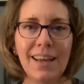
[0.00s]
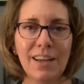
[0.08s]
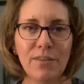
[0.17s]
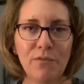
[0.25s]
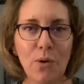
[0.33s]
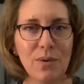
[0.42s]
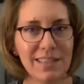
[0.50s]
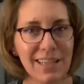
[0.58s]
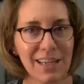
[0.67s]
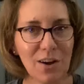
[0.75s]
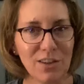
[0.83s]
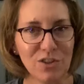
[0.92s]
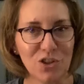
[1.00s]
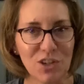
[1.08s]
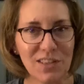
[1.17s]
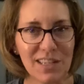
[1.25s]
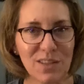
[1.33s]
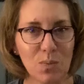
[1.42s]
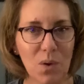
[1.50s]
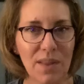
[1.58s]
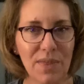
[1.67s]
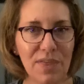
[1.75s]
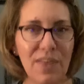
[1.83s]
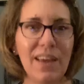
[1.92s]
focusing on just this
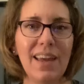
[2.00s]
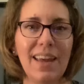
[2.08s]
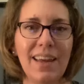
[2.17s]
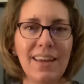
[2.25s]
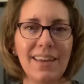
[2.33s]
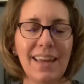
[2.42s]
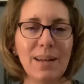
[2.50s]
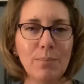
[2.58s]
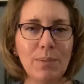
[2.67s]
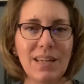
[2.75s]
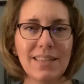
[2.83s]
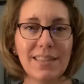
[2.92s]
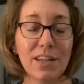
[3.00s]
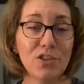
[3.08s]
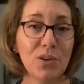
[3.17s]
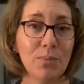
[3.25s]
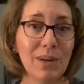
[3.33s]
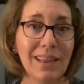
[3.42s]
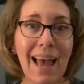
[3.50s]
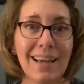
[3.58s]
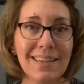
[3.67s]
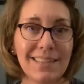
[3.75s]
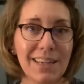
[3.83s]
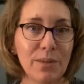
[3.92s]
one thing can be such a
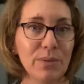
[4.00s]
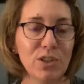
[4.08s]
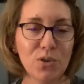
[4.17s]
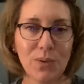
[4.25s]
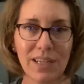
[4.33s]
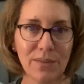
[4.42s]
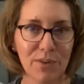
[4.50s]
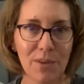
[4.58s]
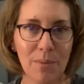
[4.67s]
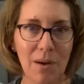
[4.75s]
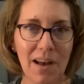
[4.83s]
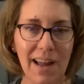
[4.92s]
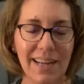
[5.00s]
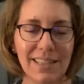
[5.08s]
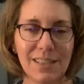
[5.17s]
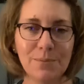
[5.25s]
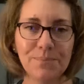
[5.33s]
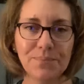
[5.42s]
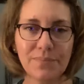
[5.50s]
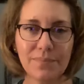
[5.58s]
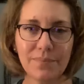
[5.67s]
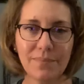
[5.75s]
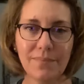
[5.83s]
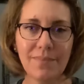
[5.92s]
relaxing retreat for the mind.
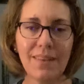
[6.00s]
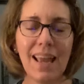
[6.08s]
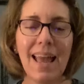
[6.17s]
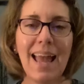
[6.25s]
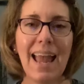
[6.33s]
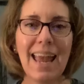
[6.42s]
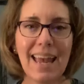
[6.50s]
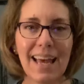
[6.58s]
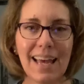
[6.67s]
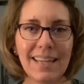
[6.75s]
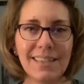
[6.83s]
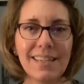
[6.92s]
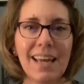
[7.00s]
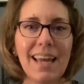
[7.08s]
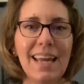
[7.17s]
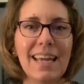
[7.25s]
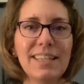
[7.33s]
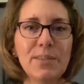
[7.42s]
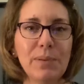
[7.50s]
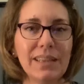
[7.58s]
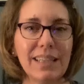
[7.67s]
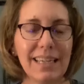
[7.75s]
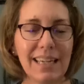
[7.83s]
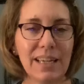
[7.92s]
And it's
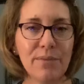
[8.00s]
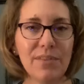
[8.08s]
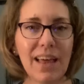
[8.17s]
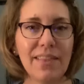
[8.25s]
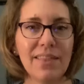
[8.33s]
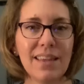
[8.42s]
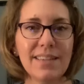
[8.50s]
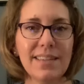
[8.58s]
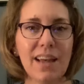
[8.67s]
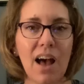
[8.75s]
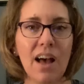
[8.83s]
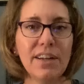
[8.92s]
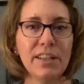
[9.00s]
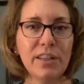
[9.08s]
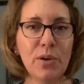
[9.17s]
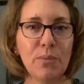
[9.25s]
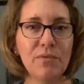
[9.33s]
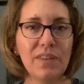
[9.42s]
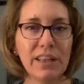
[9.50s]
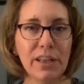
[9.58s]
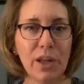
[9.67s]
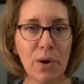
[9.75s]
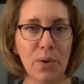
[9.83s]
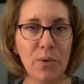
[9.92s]
believed that this Anulom
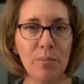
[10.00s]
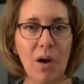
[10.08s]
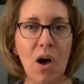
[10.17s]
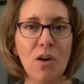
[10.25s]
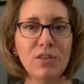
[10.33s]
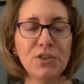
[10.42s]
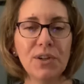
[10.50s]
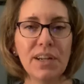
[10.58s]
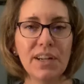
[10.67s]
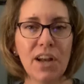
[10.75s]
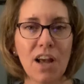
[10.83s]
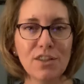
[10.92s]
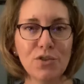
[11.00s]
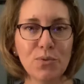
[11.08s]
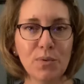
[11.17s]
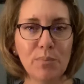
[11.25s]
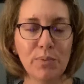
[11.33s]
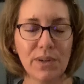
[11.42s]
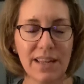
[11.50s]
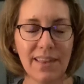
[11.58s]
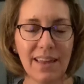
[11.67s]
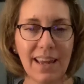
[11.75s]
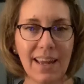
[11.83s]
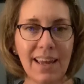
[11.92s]
Vilom, alternate nostril
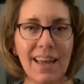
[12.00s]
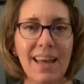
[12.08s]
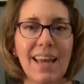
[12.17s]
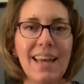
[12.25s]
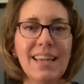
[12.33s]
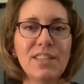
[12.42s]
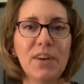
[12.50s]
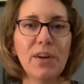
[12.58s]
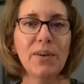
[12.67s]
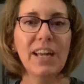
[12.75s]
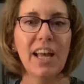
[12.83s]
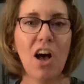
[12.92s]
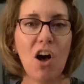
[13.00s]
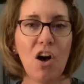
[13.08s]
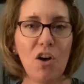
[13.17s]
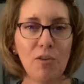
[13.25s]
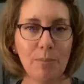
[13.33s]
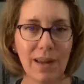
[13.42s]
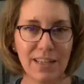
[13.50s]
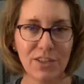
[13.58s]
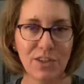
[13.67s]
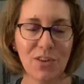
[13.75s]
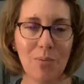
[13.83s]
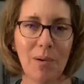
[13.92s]
breathing, is very calming
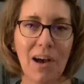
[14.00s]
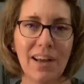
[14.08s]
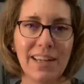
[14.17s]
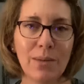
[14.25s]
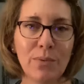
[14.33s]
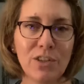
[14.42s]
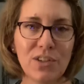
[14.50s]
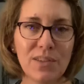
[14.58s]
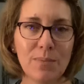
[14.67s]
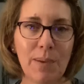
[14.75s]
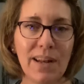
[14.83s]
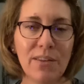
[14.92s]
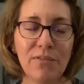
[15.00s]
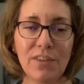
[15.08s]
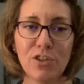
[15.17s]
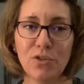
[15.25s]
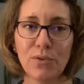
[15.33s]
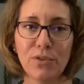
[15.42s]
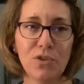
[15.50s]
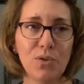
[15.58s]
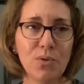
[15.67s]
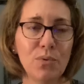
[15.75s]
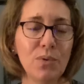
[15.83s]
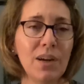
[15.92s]
to the body, which is beneficial
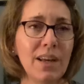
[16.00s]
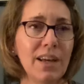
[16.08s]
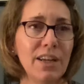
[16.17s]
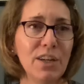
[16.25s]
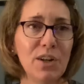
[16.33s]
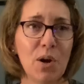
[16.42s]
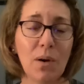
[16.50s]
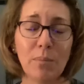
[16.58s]
to, our